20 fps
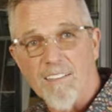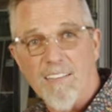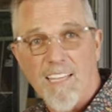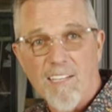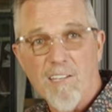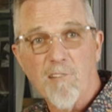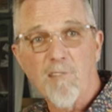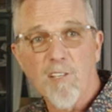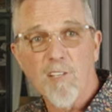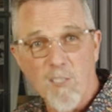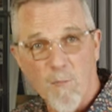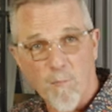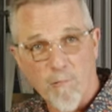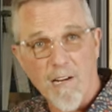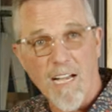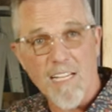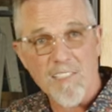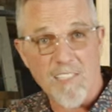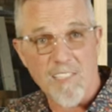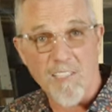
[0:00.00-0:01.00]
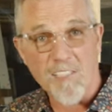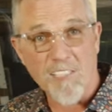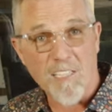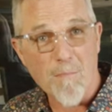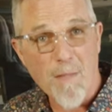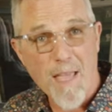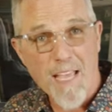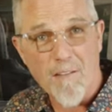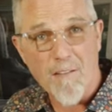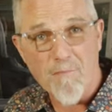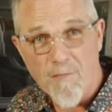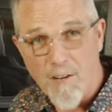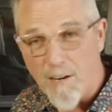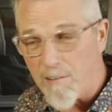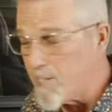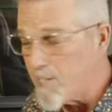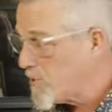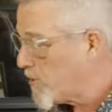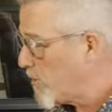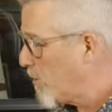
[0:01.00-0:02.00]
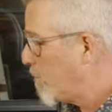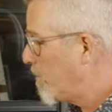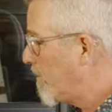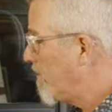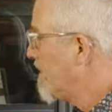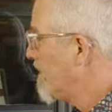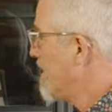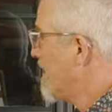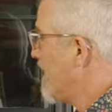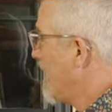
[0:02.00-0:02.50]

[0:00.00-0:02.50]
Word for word: they do use a process to make it very durable.